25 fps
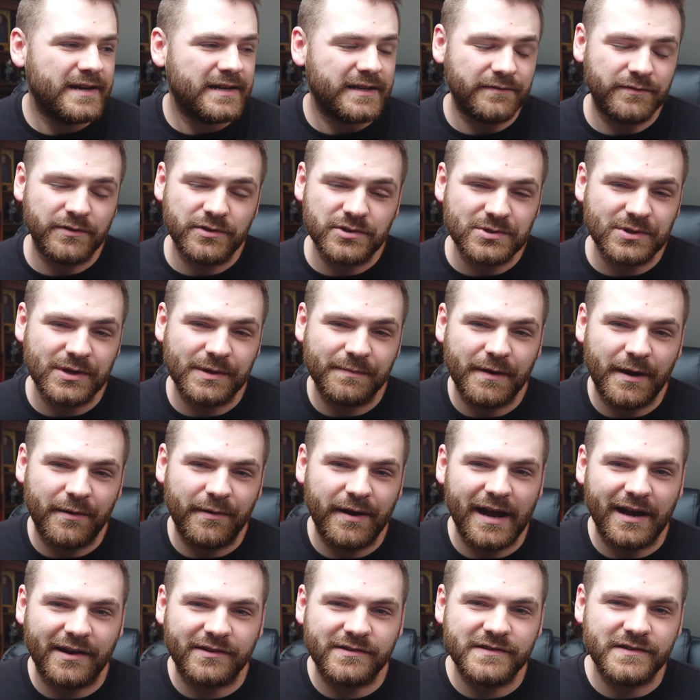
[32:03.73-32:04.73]
If you enjoyed my
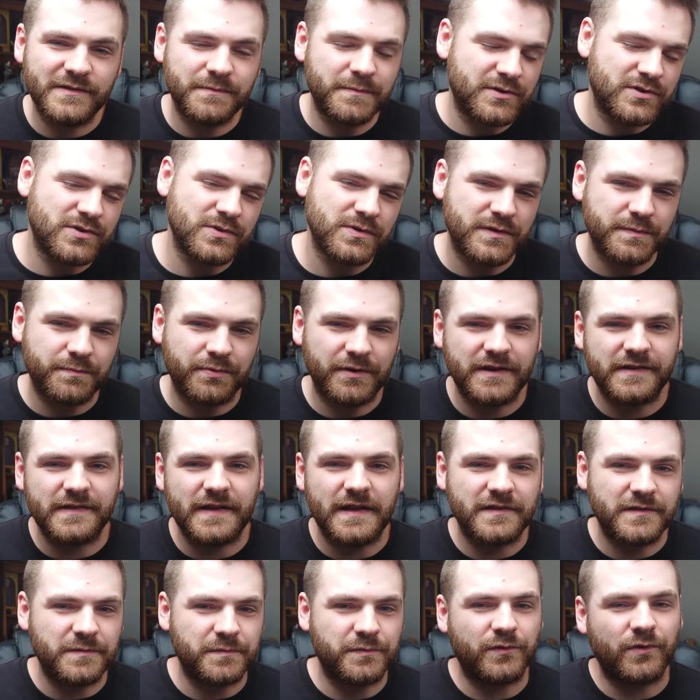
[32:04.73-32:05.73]
reactions, be sure to press
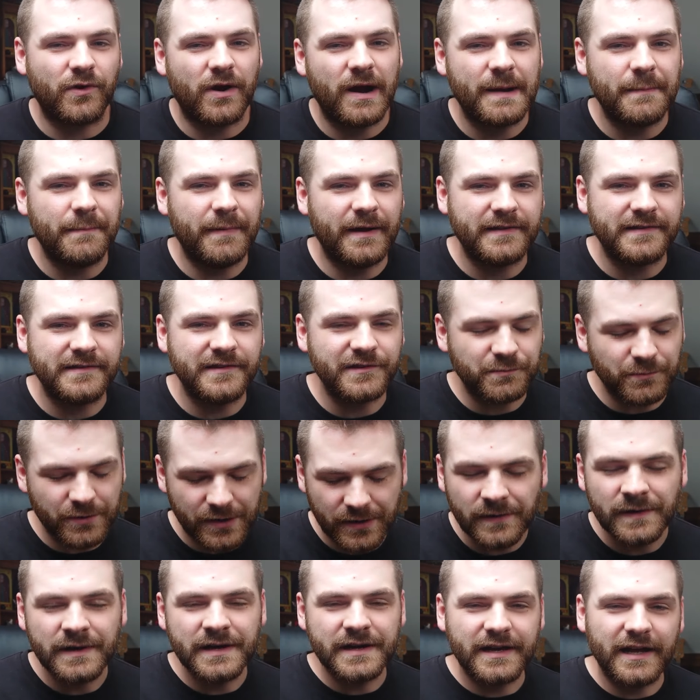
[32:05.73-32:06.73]
that subscribe button as
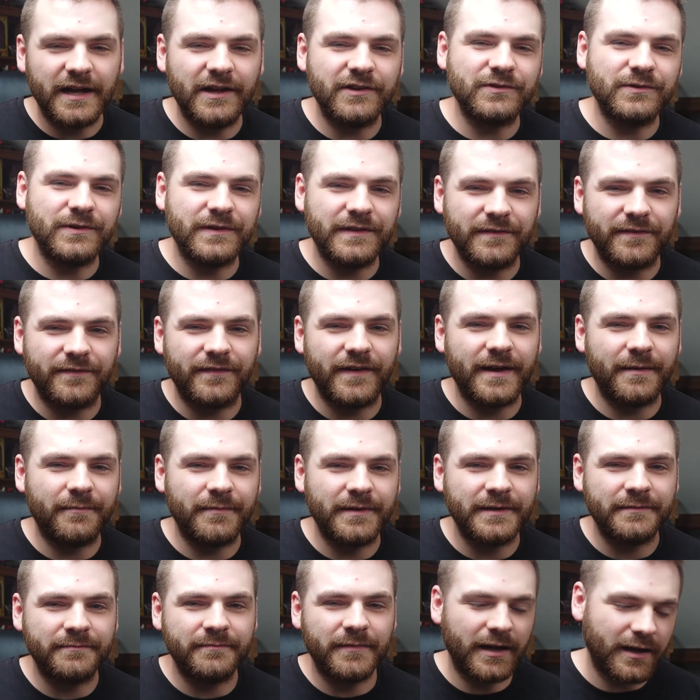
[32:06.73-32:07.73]
well and join the
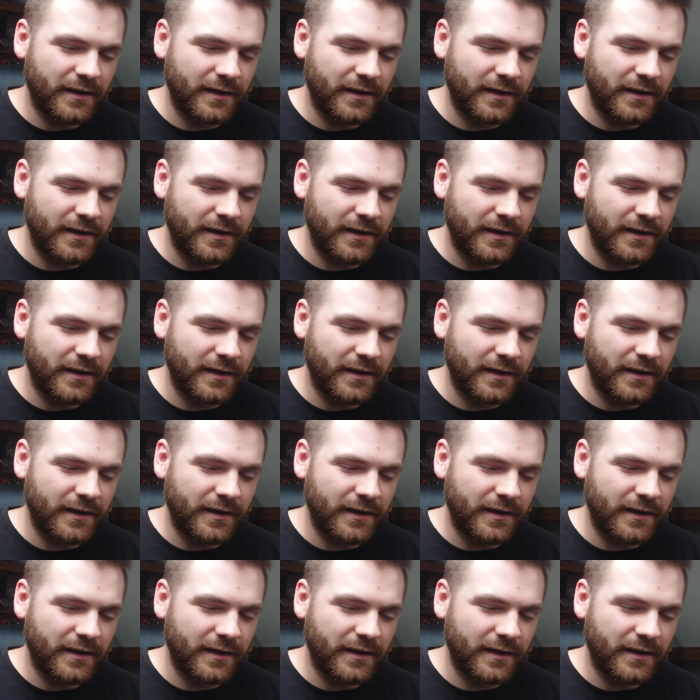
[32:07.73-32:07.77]
family.